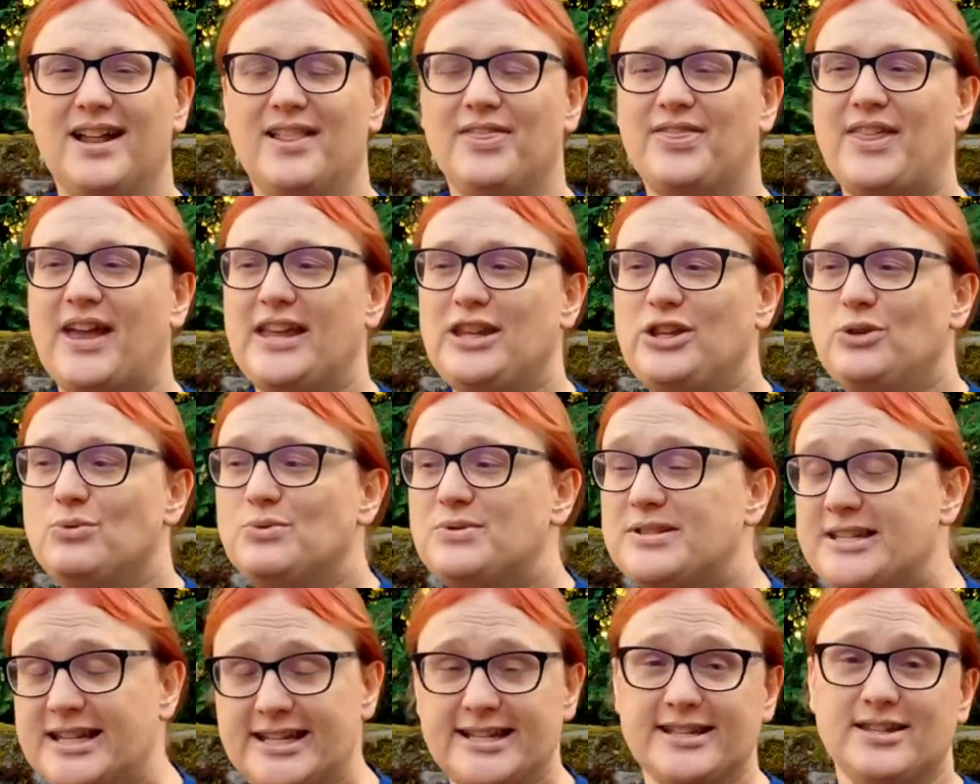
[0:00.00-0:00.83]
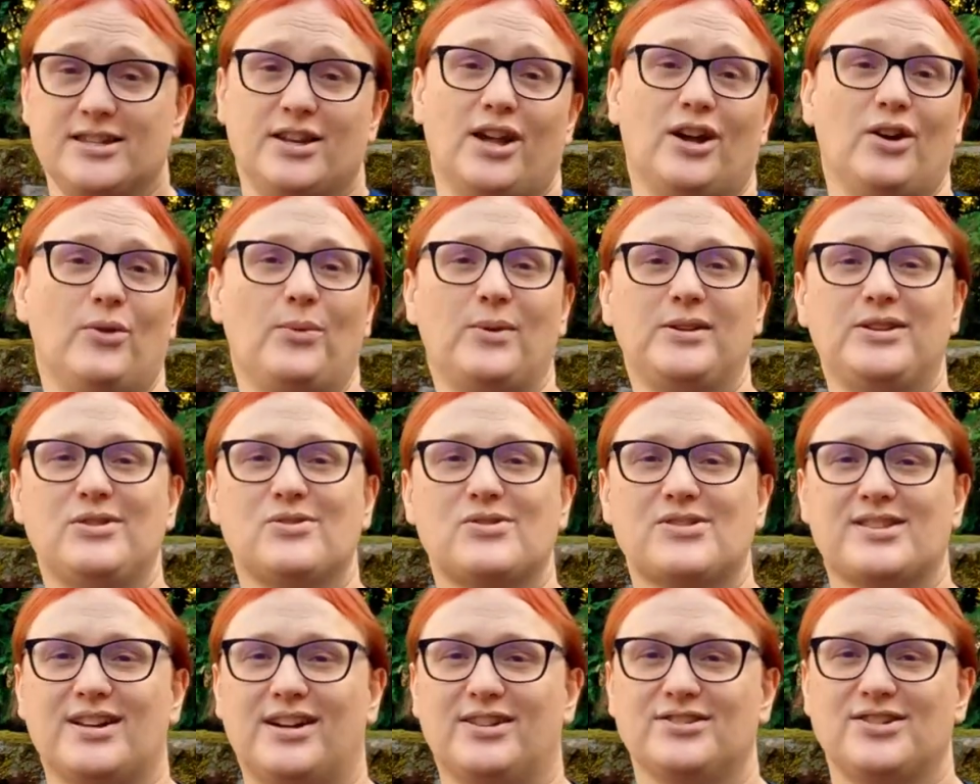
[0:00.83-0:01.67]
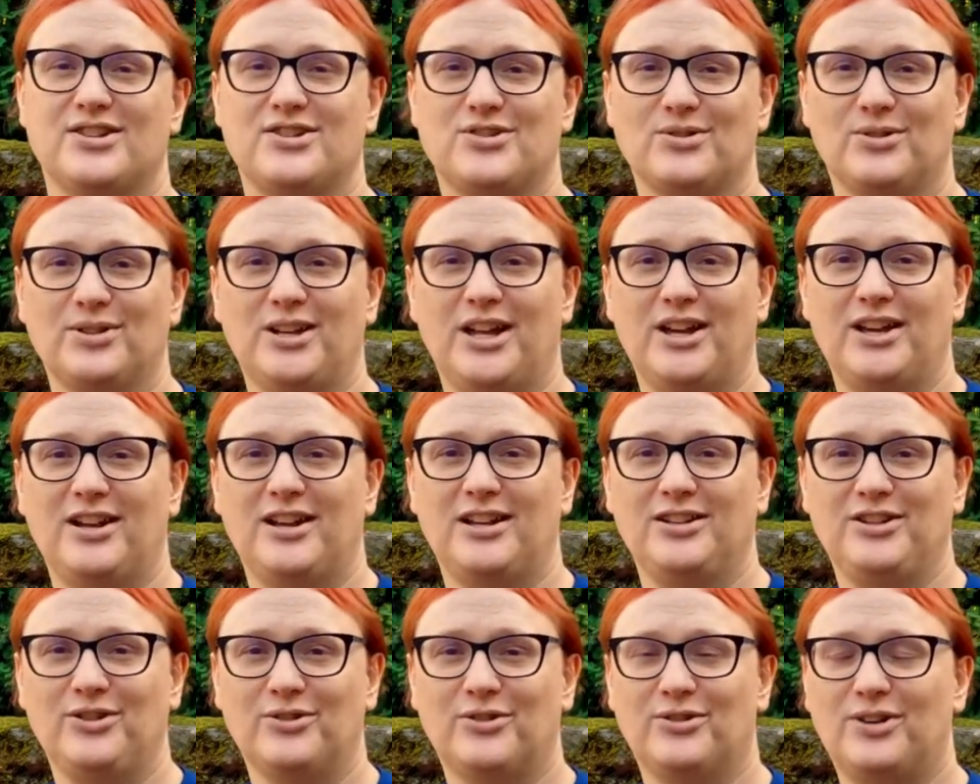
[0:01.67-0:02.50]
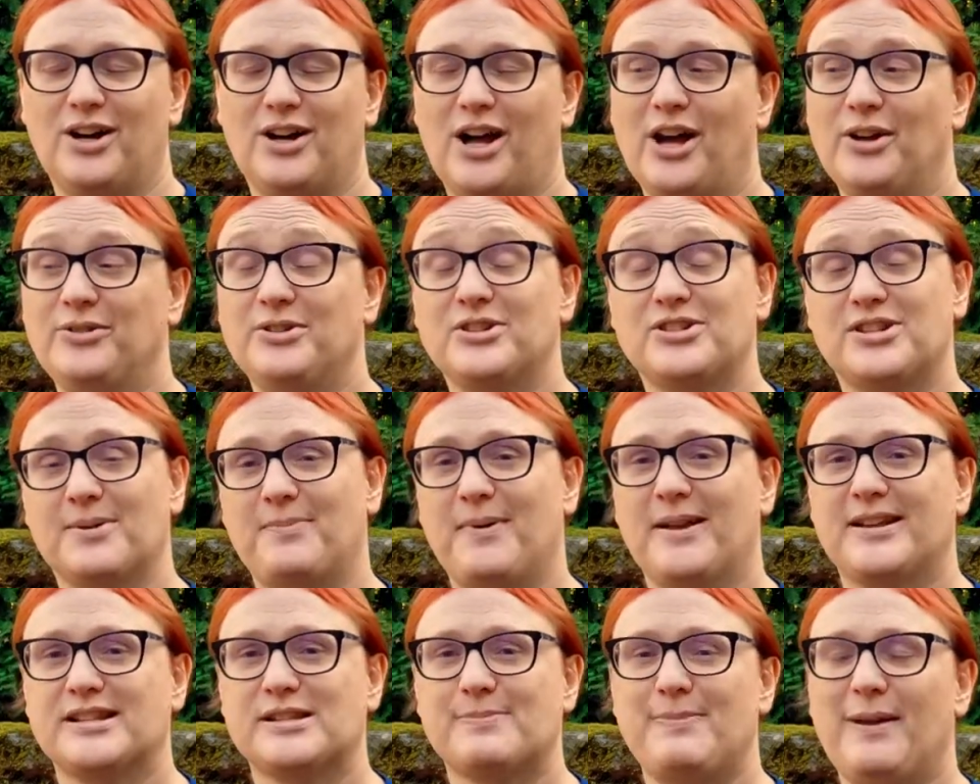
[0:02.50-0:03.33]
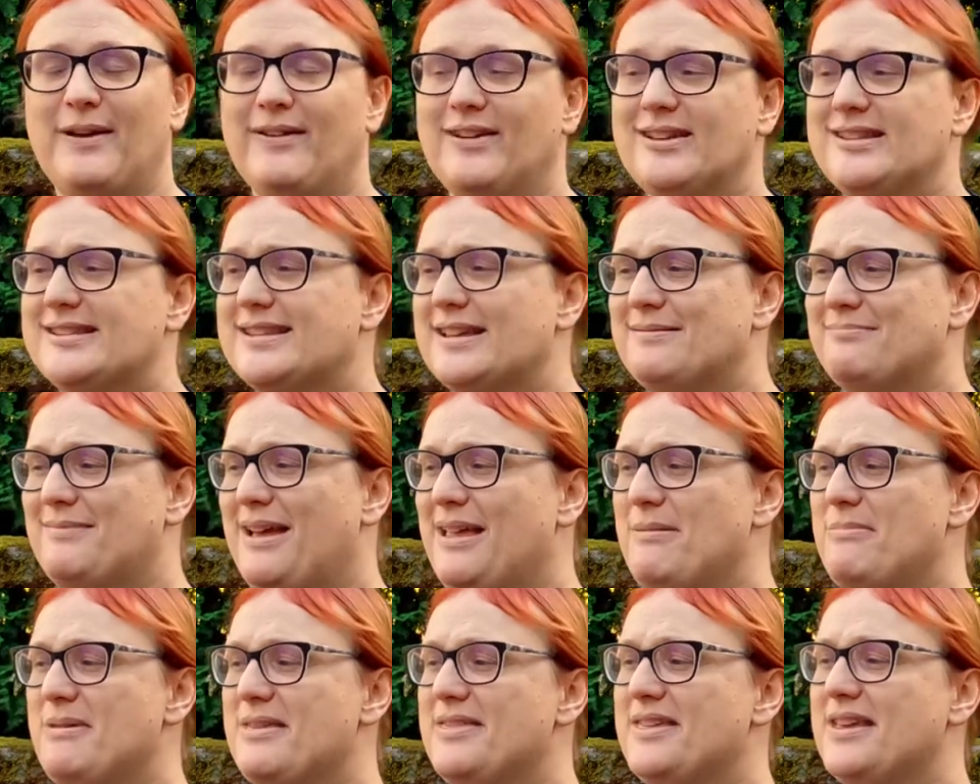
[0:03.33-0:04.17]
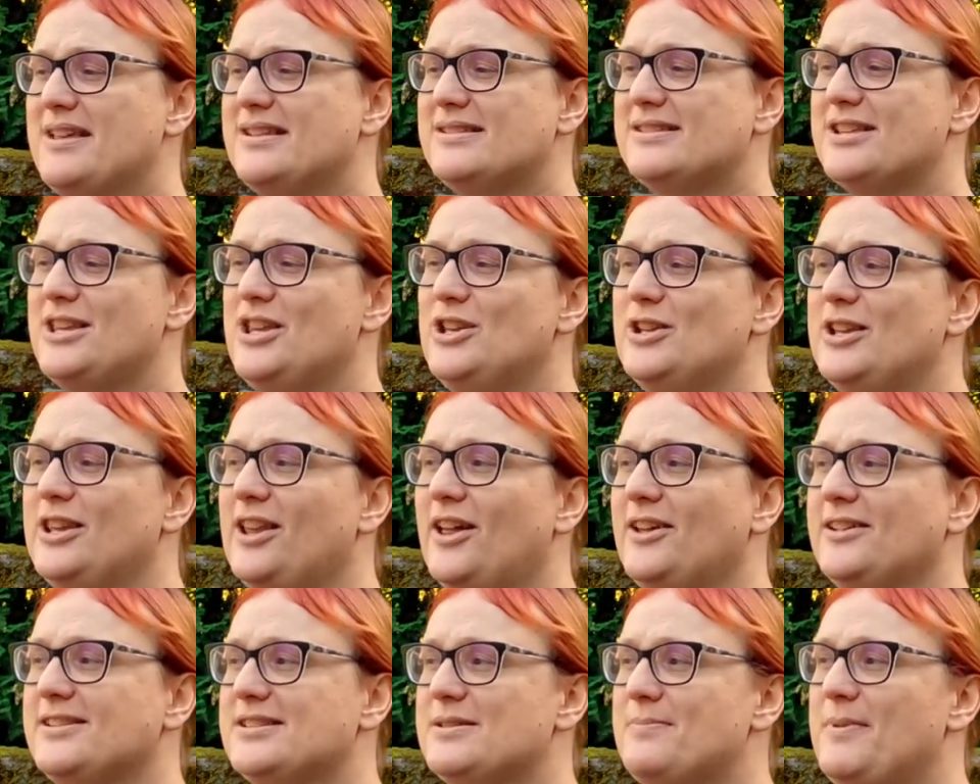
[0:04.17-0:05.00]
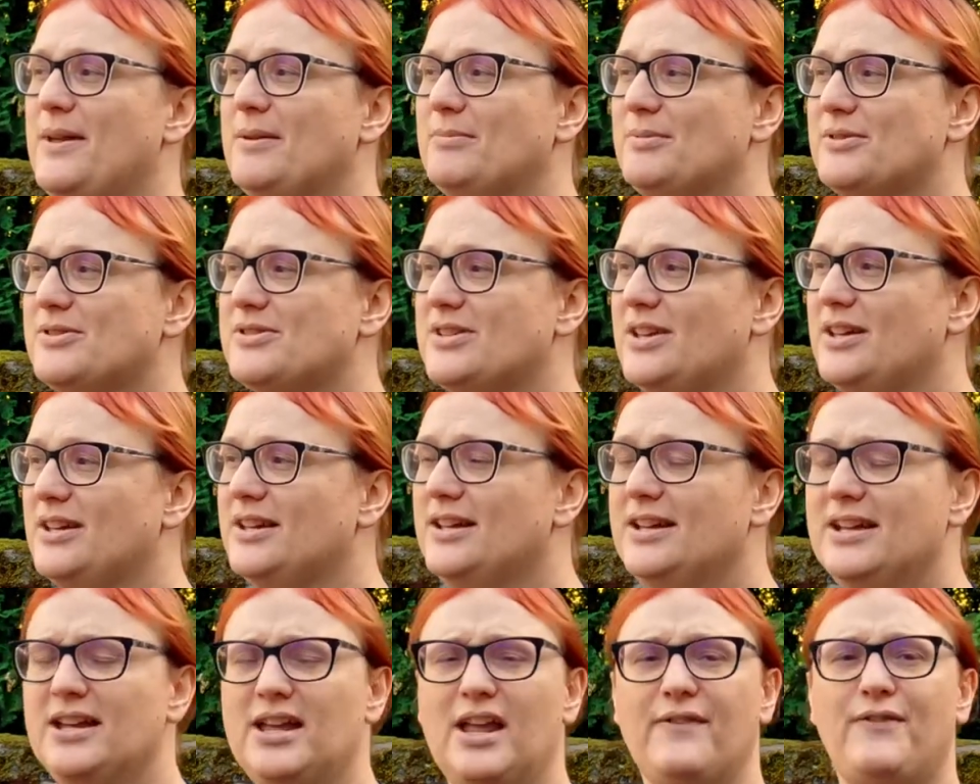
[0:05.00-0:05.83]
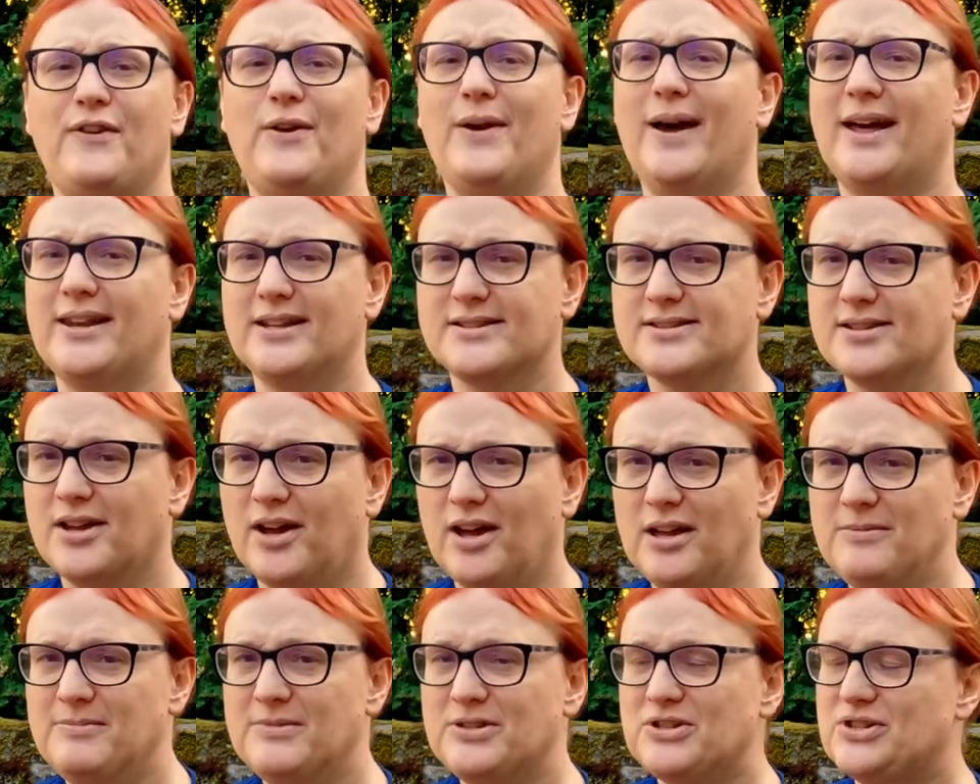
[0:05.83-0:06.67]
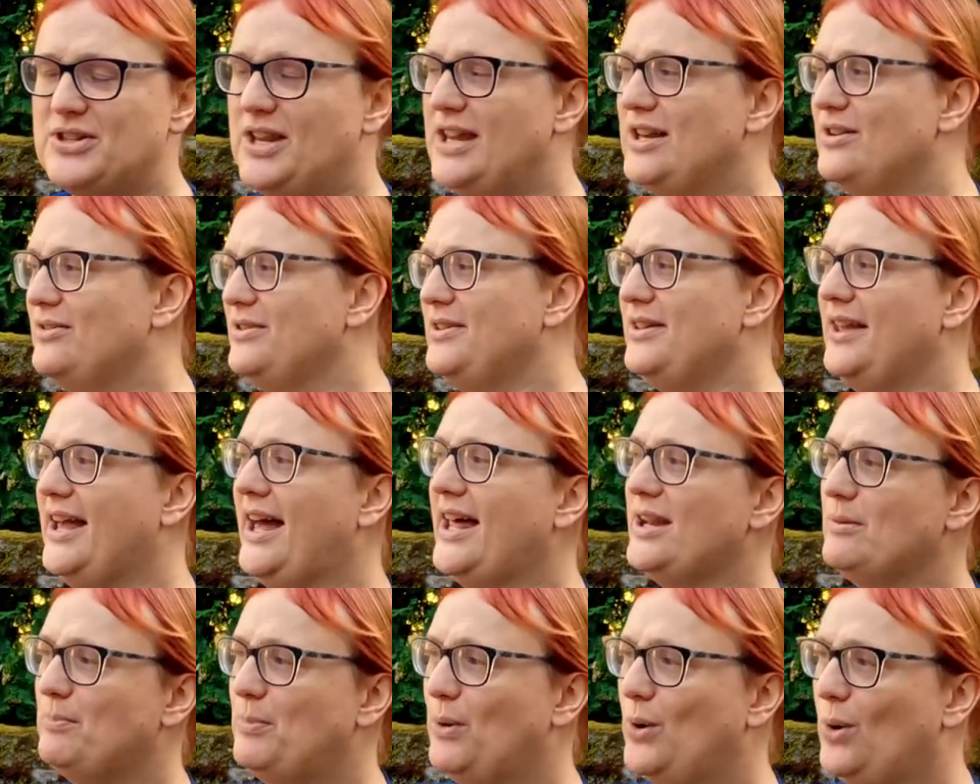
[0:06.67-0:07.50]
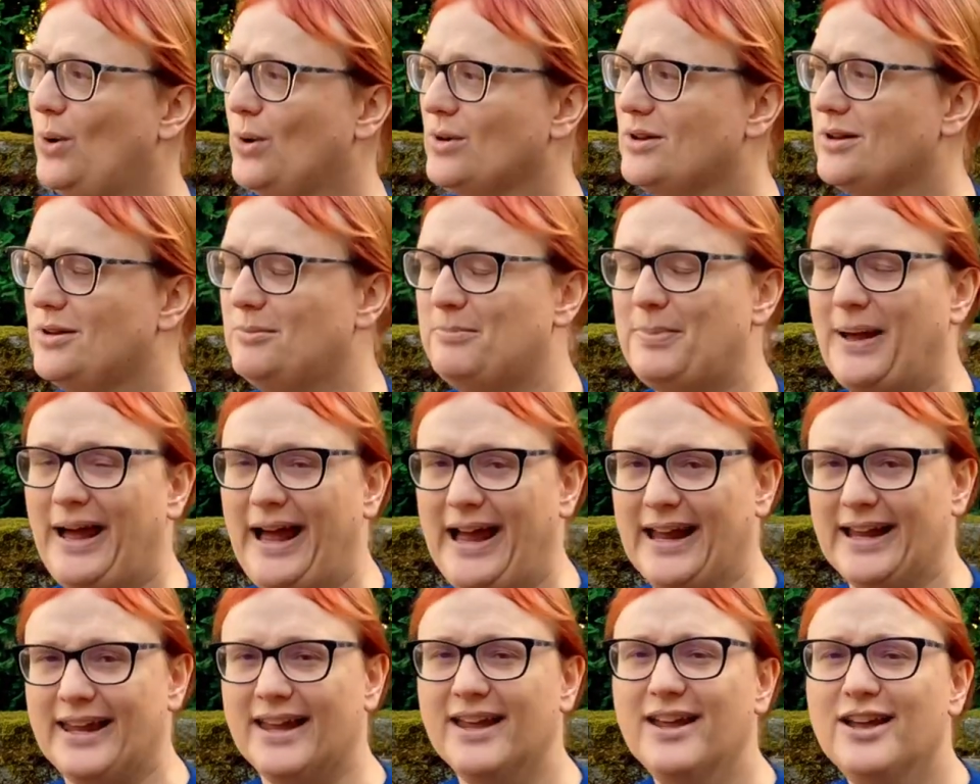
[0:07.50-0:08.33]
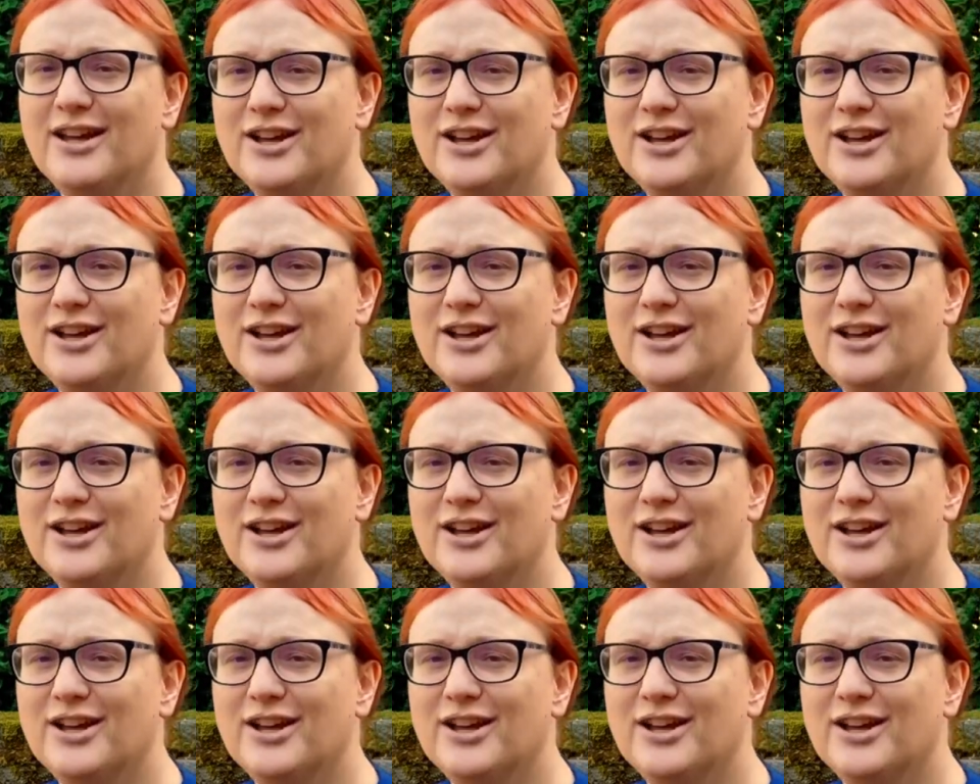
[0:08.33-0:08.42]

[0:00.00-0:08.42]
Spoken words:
that you didn't know when you started your ownership experience, and maybe things that you'd like to be able to, if you had a time machine or you had a portal back,